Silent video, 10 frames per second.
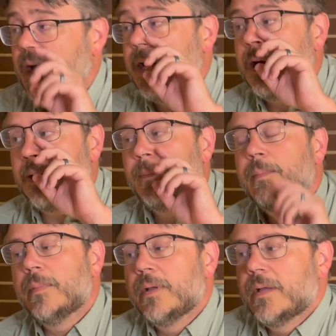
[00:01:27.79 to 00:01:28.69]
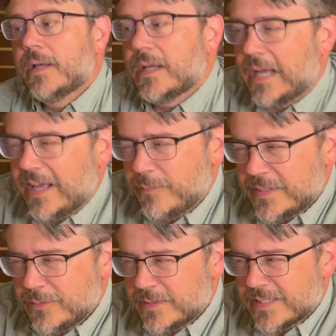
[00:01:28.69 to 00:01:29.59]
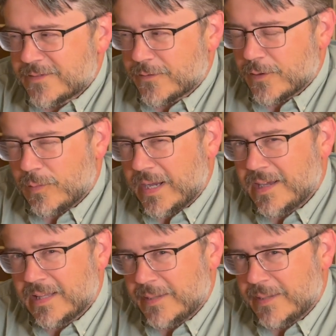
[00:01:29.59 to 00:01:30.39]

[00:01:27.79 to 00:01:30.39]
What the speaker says: I've been doing this for a while.